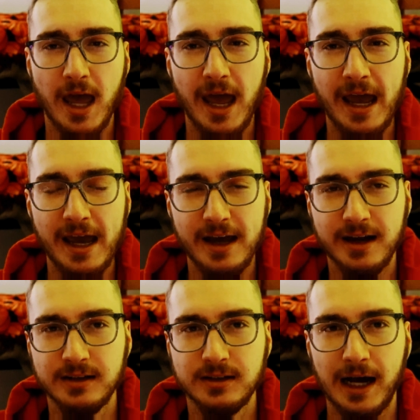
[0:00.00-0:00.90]

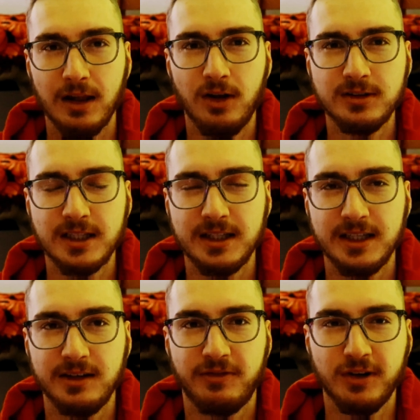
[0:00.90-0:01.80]
and I looked at
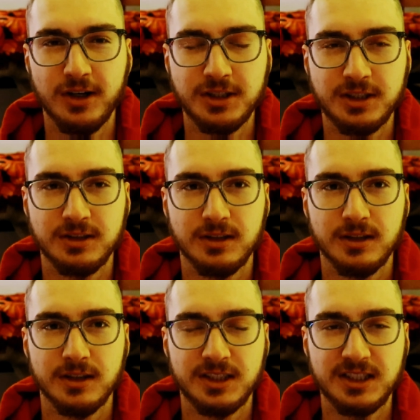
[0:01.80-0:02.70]
the first
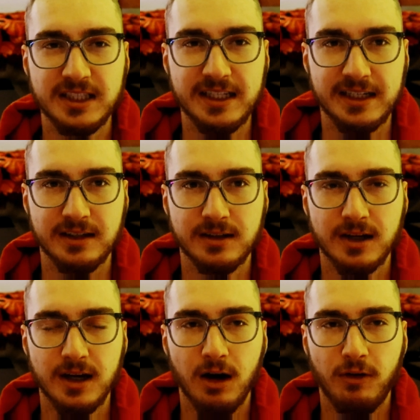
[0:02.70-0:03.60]
scene
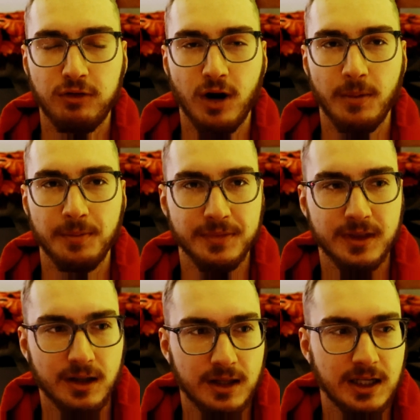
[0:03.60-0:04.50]
from
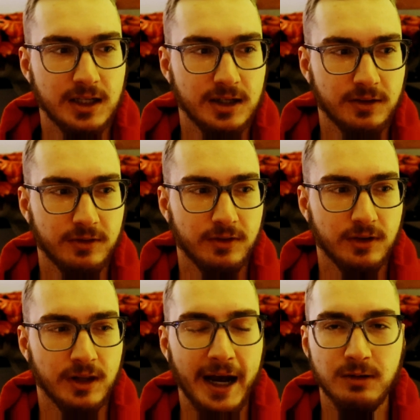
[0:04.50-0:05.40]
the
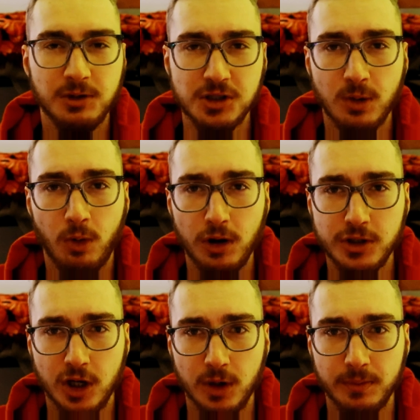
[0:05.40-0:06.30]
Lion, Witch, and the
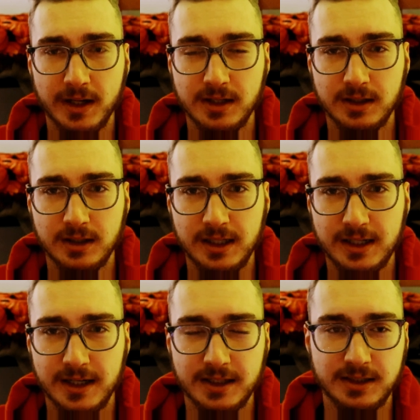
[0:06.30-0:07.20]
Wardrobe,
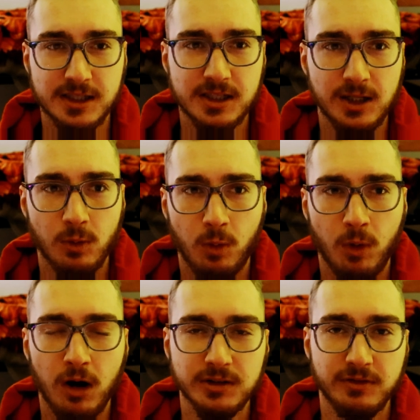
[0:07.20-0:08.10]
the Disney
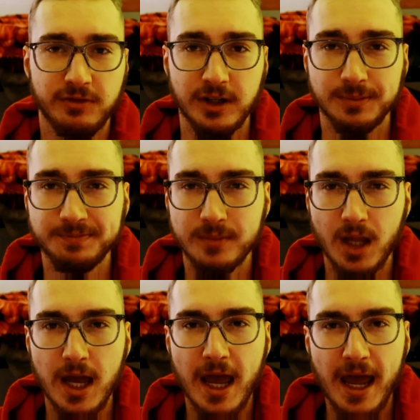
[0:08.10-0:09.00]
Walden film,
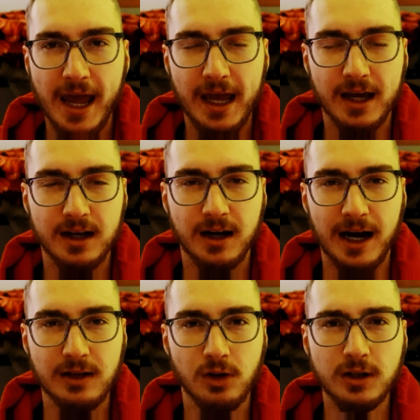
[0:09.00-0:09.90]
and I
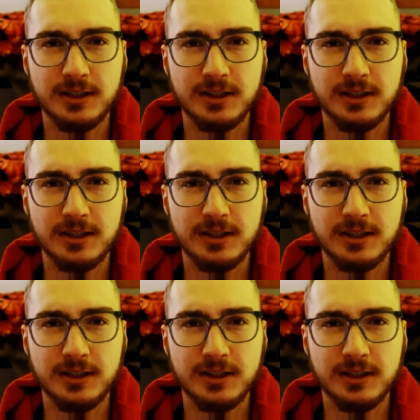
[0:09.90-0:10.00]
looked